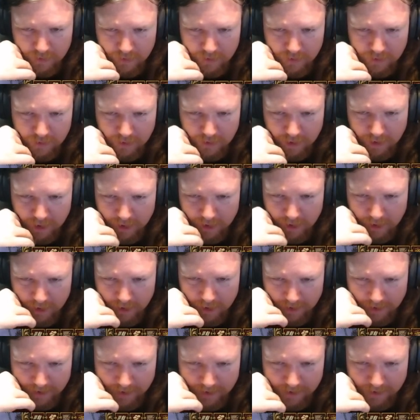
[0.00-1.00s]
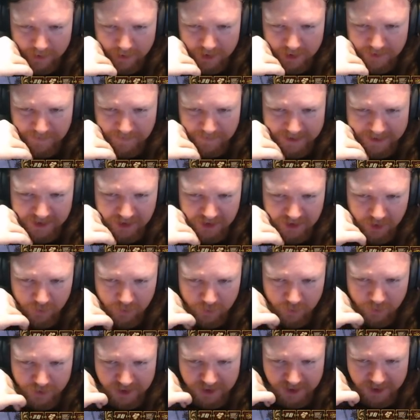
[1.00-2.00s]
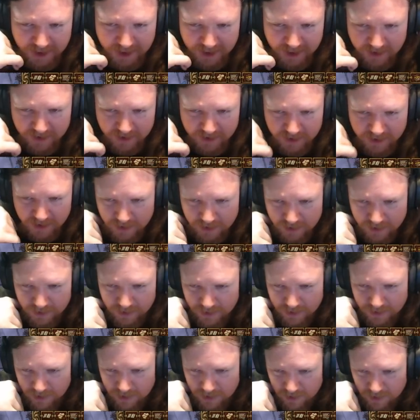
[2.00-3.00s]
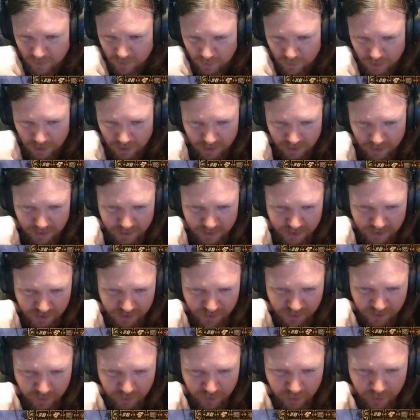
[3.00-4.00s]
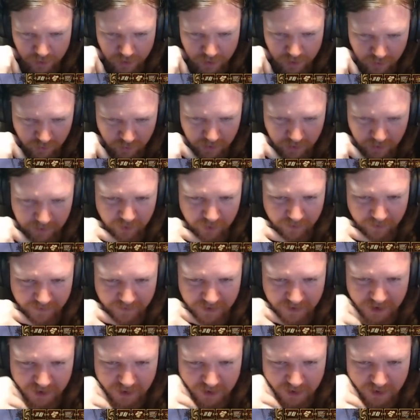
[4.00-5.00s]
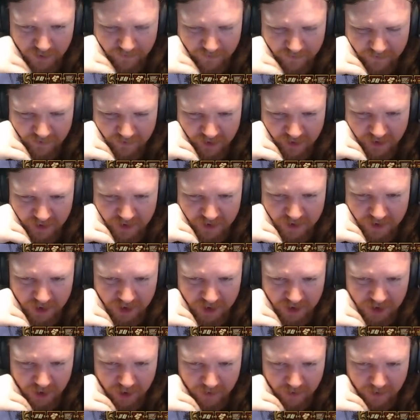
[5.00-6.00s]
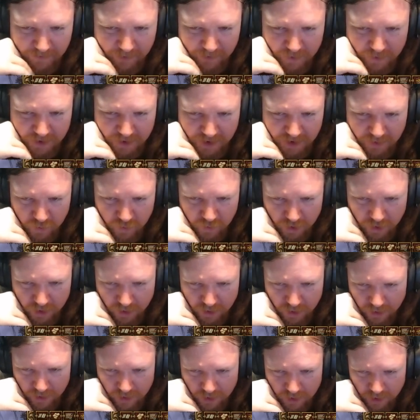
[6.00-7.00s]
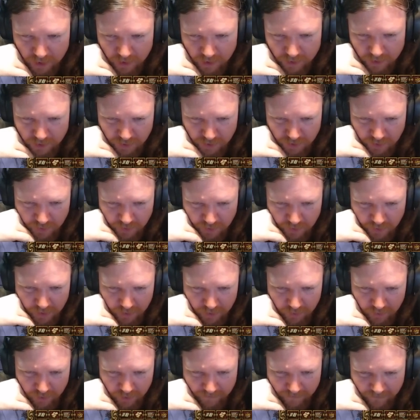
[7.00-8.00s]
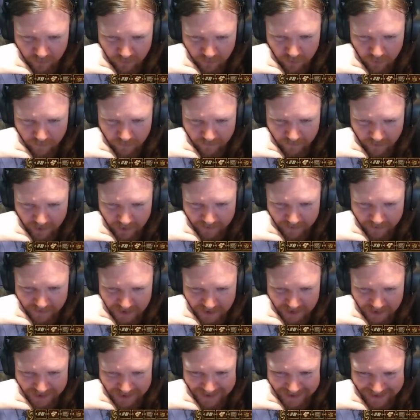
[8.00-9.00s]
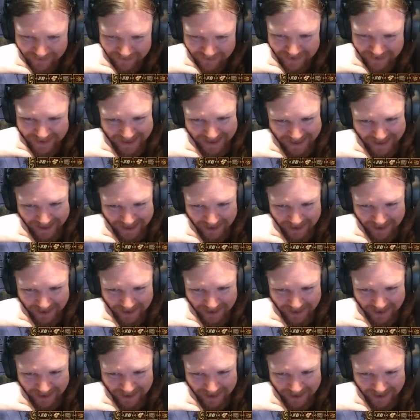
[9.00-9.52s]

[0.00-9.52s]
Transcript: Uh, English Mexico will cede one, two, three provinces to France. Dutch Columbia will cede one, two, three, four, five, six, seven, eight,